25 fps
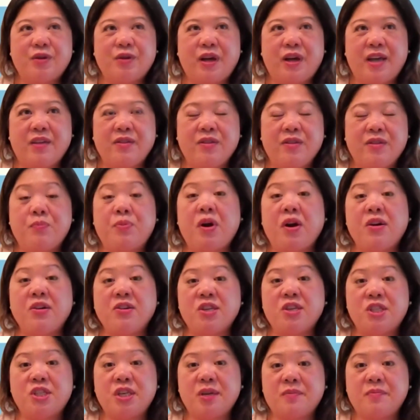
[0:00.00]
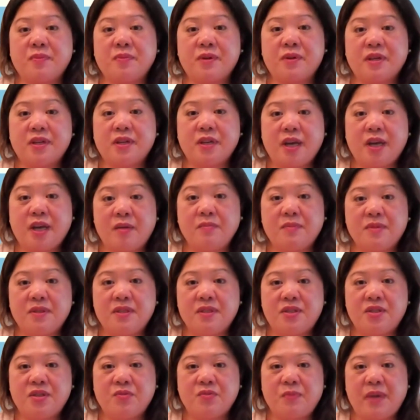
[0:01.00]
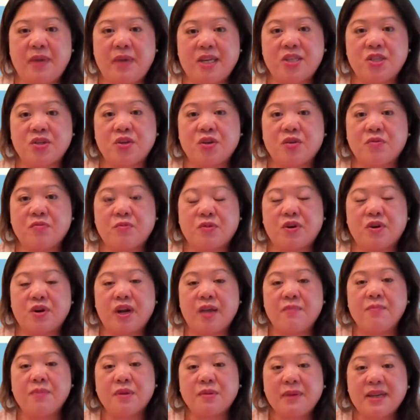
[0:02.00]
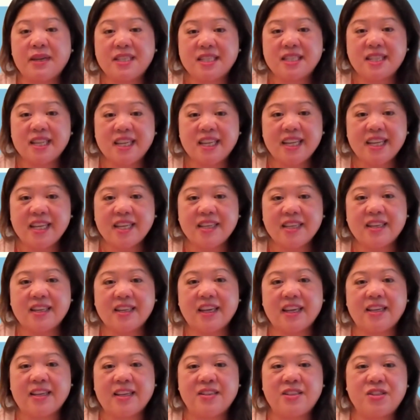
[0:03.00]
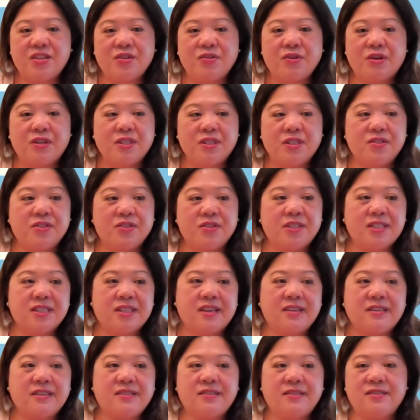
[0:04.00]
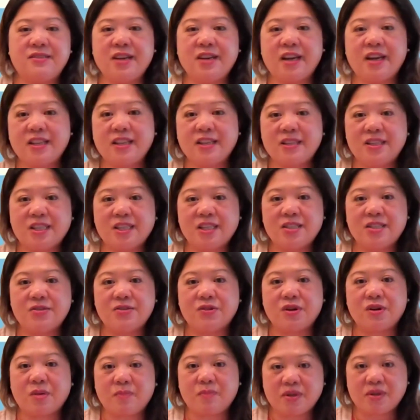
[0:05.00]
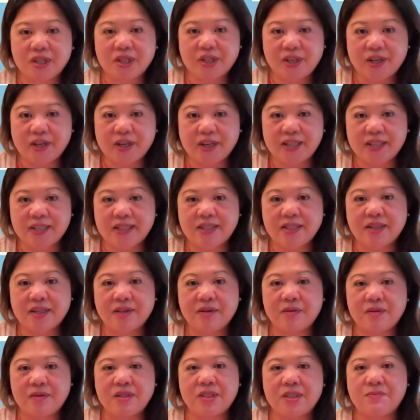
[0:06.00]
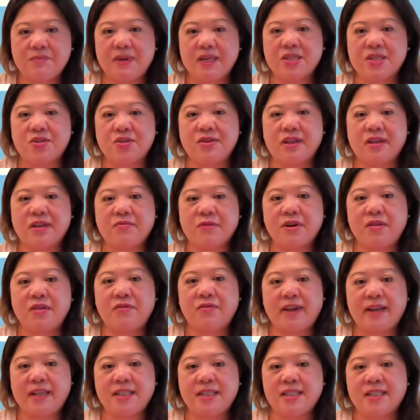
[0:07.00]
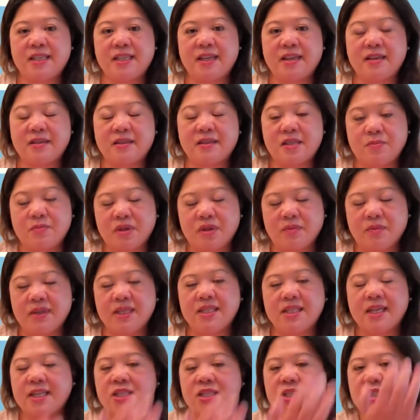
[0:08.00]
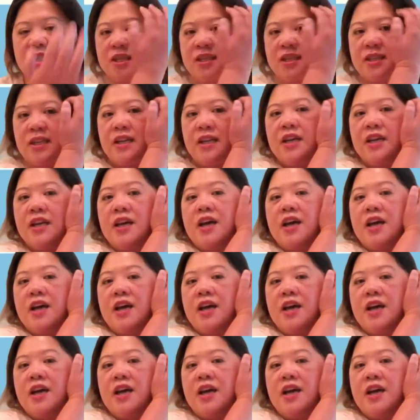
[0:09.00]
the partnership comes to make sure we're implementing it and to also discuss challenges or opportunities to just make sure that we're advancing its implementation.